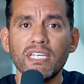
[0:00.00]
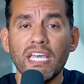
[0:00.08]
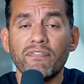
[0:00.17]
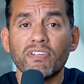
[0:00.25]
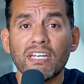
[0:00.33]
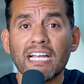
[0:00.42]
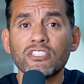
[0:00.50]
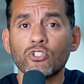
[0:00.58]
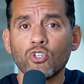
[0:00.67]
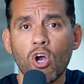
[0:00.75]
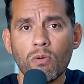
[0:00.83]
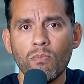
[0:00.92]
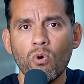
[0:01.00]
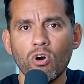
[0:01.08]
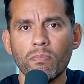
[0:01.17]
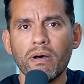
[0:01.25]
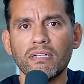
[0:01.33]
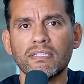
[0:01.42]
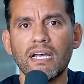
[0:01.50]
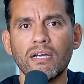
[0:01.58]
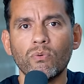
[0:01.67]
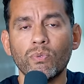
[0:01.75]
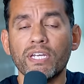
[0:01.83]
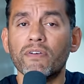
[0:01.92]
If you'd like to talk more about that,
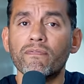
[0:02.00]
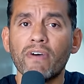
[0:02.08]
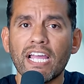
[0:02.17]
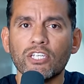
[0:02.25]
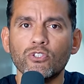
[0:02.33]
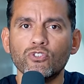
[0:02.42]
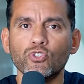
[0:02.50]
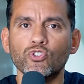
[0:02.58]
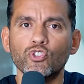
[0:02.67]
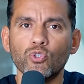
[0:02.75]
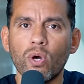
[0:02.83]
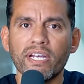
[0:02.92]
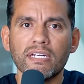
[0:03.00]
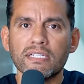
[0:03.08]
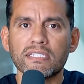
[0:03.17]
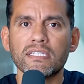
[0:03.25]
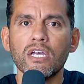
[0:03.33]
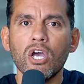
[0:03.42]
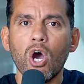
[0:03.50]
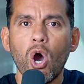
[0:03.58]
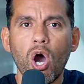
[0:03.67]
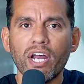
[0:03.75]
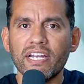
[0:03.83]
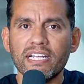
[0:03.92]
we invite you to join us
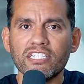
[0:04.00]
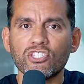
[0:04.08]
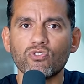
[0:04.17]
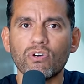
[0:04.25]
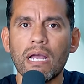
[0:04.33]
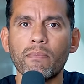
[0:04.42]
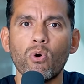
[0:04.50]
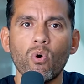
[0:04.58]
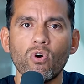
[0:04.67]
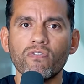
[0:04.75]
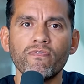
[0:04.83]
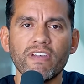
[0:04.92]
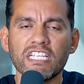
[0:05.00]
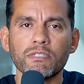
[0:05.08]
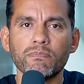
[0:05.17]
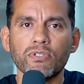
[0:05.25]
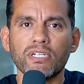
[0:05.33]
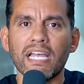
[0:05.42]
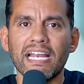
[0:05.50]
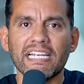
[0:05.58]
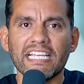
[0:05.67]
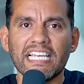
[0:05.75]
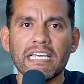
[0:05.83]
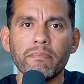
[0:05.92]
on Instagram or Facebook and
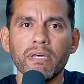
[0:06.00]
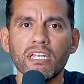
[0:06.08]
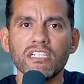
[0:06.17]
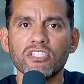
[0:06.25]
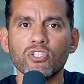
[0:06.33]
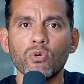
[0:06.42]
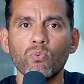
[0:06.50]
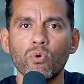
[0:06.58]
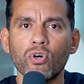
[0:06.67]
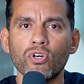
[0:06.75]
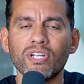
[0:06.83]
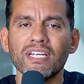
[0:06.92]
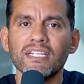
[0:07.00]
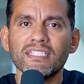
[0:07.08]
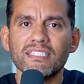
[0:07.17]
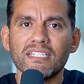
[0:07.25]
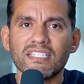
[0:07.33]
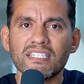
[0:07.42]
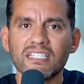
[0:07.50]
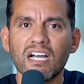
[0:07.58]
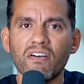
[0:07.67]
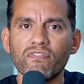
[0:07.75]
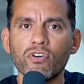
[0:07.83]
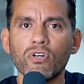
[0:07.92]
email us the word
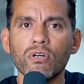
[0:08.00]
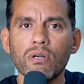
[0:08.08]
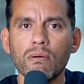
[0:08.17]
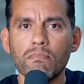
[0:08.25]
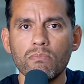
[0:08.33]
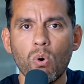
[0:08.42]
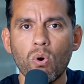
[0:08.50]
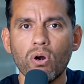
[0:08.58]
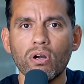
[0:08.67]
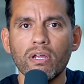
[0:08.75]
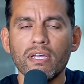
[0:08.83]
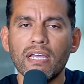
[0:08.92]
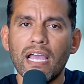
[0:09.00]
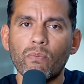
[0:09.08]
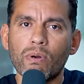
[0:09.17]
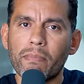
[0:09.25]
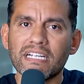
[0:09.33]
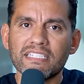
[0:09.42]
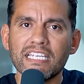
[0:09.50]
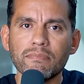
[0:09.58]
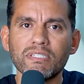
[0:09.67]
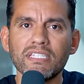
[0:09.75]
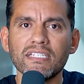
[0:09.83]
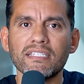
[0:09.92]
discover more. And when my team
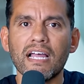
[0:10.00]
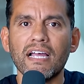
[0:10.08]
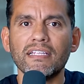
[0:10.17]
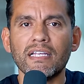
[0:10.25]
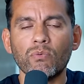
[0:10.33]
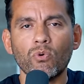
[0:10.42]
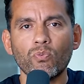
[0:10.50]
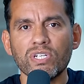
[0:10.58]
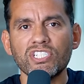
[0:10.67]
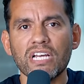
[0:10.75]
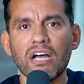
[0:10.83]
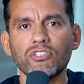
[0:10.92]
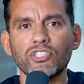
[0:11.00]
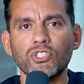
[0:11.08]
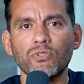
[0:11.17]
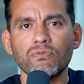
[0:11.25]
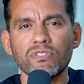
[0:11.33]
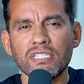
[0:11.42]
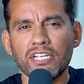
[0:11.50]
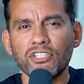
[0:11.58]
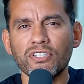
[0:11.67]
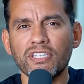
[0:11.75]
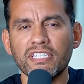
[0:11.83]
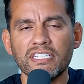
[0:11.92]
sees that, they will reach out to you, send
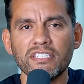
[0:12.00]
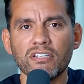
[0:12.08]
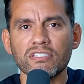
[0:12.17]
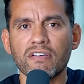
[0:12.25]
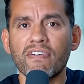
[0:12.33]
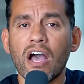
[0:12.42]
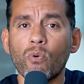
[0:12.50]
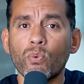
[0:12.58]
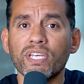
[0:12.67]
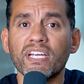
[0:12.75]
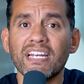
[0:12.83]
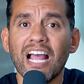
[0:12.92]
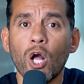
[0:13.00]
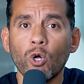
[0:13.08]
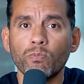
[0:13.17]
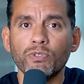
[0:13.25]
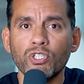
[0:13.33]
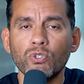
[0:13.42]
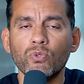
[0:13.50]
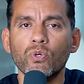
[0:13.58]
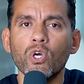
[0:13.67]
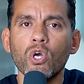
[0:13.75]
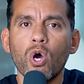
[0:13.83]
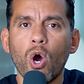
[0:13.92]
you the details of how we could help you
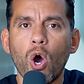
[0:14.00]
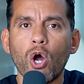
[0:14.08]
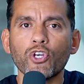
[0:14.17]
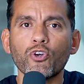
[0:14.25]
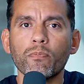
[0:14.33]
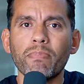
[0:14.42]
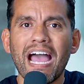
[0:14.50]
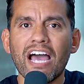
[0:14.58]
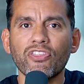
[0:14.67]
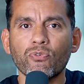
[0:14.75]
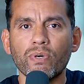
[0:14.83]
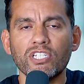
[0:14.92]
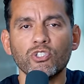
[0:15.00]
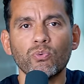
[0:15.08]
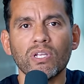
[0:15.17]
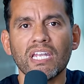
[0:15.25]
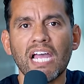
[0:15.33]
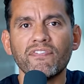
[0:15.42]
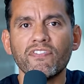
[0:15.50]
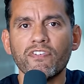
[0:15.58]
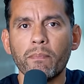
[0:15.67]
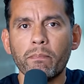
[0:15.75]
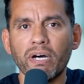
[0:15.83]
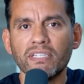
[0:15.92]
on your pathway to a life of
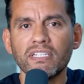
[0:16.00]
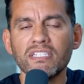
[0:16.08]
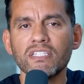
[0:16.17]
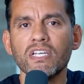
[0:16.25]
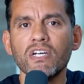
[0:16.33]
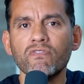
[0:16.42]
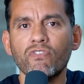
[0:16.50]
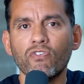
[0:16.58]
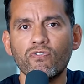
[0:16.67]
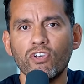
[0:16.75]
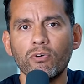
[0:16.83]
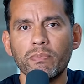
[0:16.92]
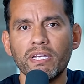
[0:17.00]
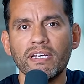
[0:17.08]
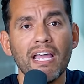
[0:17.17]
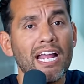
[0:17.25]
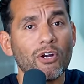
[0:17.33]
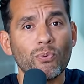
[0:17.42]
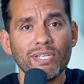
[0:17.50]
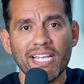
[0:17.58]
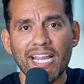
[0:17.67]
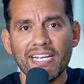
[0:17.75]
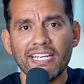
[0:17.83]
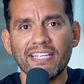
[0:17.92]
abundance, fulfillment, and
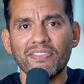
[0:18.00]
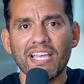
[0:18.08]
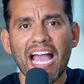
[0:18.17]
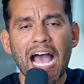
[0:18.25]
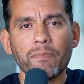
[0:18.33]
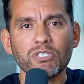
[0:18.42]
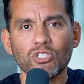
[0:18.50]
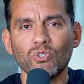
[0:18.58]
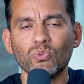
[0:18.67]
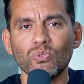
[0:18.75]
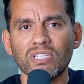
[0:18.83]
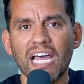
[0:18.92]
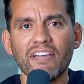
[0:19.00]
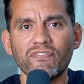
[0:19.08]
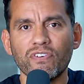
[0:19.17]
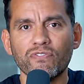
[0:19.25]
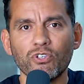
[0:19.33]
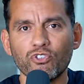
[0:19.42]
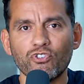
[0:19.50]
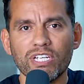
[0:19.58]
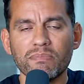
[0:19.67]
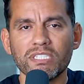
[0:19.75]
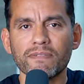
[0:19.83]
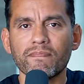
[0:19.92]
creating the absolute life of your
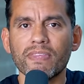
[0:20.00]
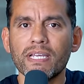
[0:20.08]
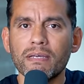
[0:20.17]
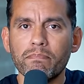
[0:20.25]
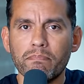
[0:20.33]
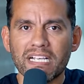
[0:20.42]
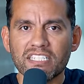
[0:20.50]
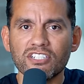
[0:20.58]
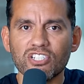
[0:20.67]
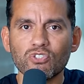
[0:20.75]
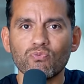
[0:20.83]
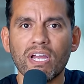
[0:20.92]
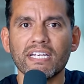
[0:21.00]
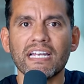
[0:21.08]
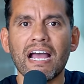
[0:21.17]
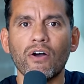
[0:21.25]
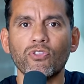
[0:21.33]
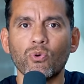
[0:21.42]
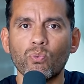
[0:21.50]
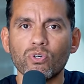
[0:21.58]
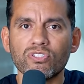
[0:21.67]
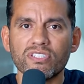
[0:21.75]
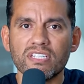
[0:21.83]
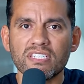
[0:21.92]
dreams. Message us right now the
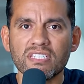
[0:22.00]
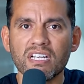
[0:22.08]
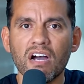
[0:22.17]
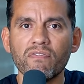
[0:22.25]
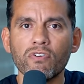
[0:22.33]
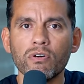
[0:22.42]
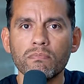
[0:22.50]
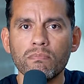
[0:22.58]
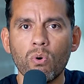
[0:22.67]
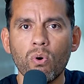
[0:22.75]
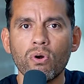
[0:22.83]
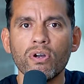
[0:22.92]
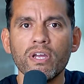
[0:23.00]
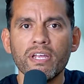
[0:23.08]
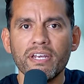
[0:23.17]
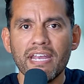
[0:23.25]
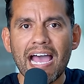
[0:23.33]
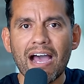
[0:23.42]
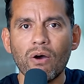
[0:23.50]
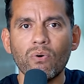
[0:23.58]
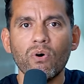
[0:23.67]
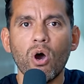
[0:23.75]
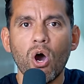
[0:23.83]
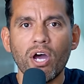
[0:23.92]
words discover more
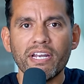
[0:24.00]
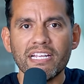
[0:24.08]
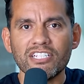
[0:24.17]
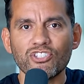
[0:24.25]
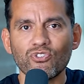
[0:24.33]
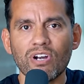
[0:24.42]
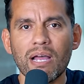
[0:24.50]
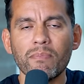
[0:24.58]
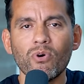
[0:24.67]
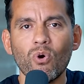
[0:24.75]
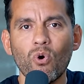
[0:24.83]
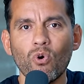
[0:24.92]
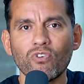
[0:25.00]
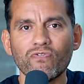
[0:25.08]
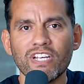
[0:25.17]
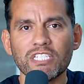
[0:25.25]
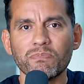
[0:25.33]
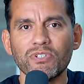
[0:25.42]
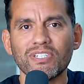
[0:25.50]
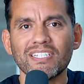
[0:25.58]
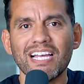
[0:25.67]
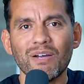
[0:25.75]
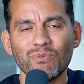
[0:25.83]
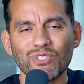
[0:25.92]
now on Instagram or Facebook,
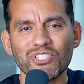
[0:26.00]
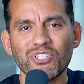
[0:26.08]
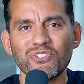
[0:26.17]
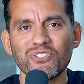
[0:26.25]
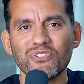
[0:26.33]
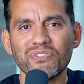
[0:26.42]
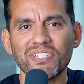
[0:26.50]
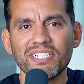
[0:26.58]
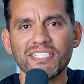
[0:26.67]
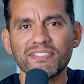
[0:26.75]
and we'll see you soon.